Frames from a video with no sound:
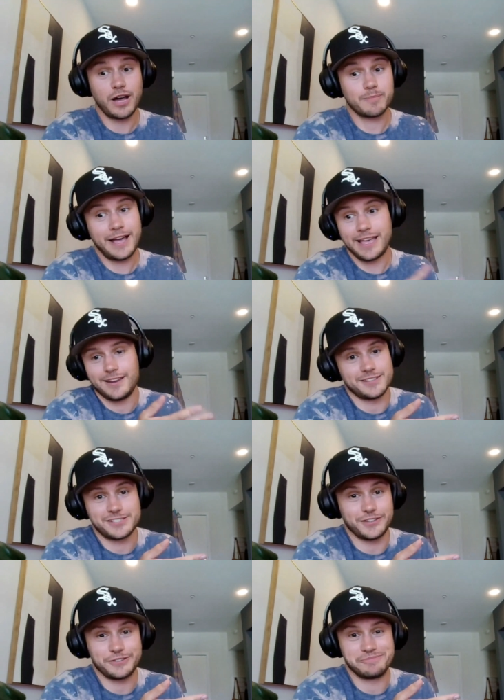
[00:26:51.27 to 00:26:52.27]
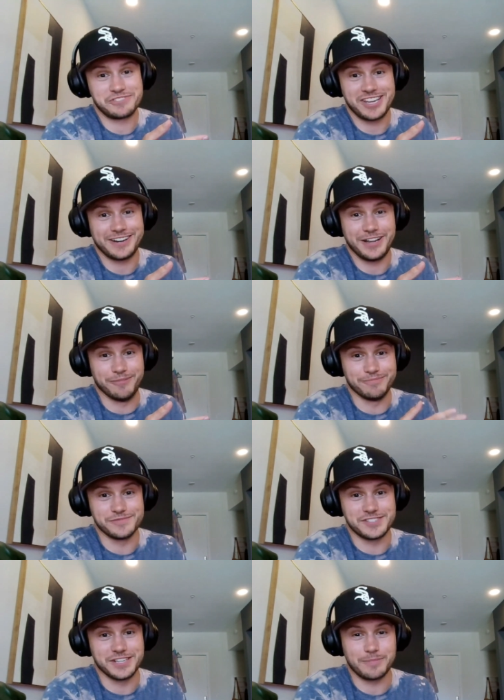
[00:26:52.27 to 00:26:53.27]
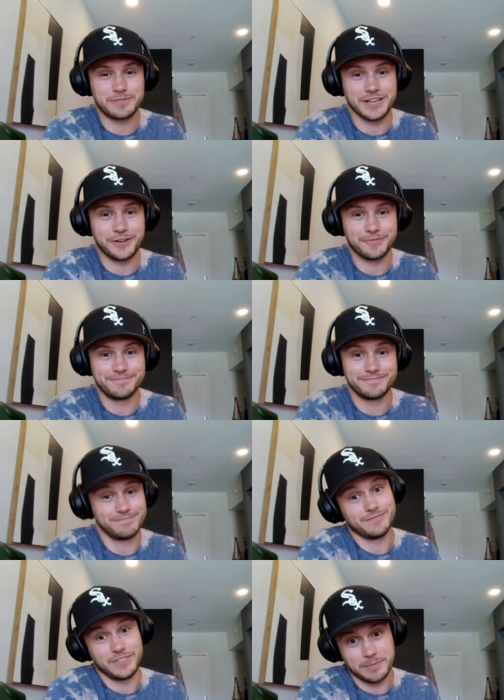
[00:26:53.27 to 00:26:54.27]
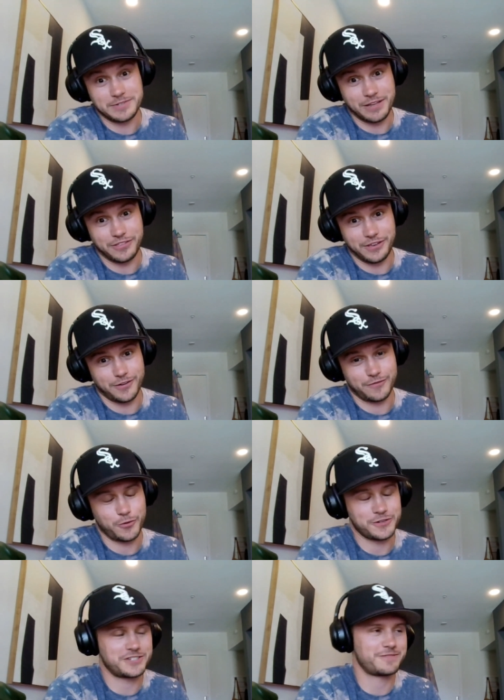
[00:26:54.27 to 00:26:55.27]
walk by it. It's still standing up. It's in Uptown, the Uptown Theater, of course.